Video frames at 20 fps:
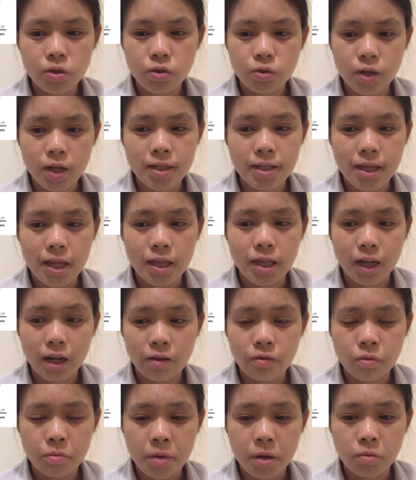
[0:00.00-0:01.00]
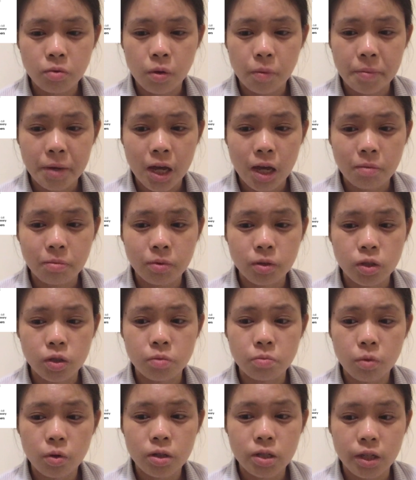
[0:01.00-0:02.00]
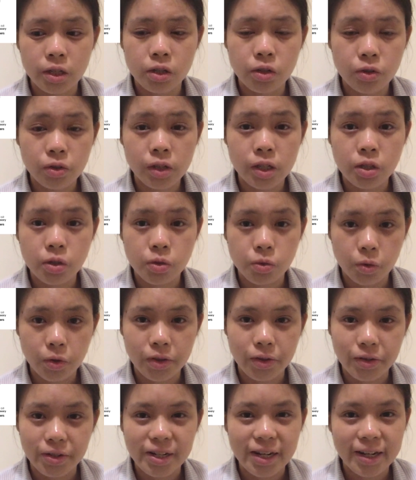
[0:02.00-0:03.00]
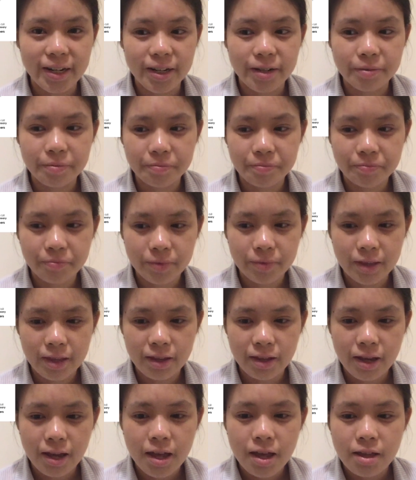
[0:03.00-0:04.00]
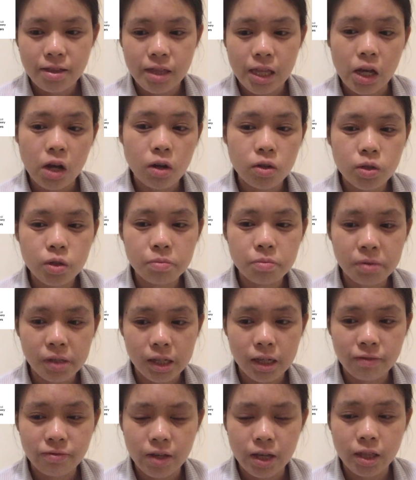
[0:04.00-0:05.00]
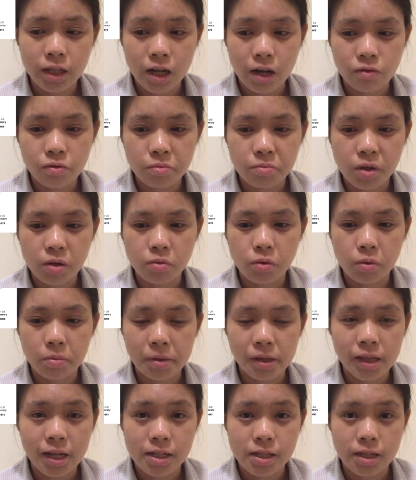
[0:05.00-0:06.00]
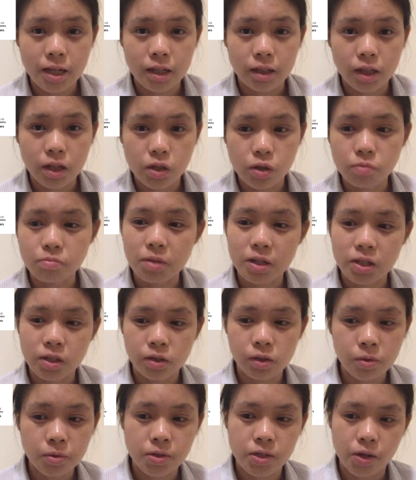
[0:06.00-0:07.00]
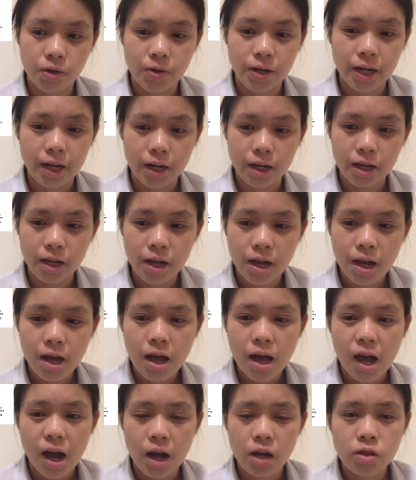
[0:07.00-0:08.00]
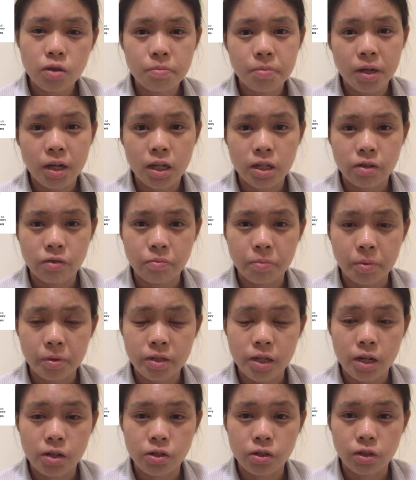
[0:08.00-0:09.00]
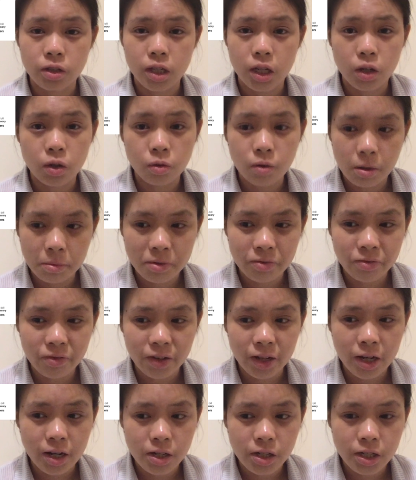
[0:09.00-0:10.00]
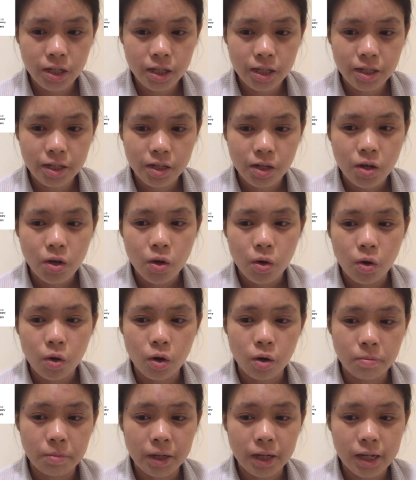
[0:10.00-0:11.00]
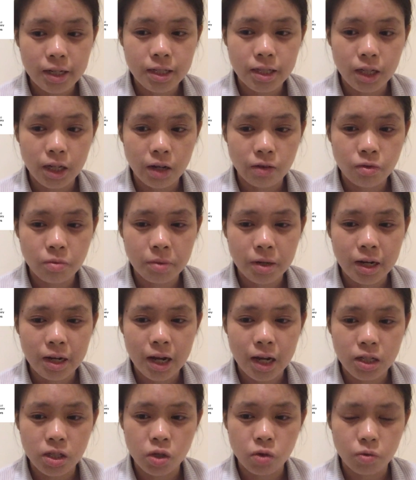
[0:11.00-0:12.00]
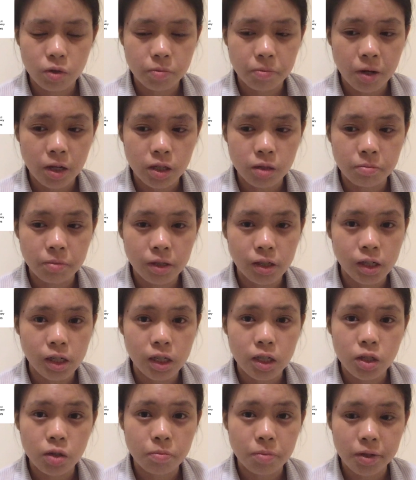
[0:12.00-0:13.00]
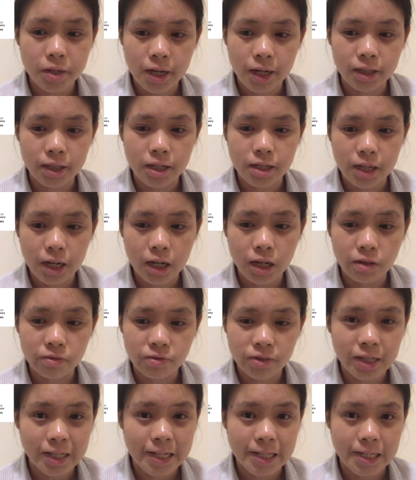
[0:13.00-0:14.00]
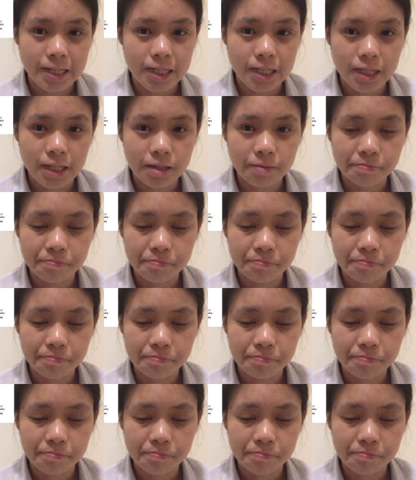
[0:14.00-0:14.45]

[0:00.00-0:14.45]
trust that the government would be able to more securely store their data. They also believe that the government would be less likely to misuse their data, either because of potential legal ramifications or because the government has the responsibility to protect the data of citizens.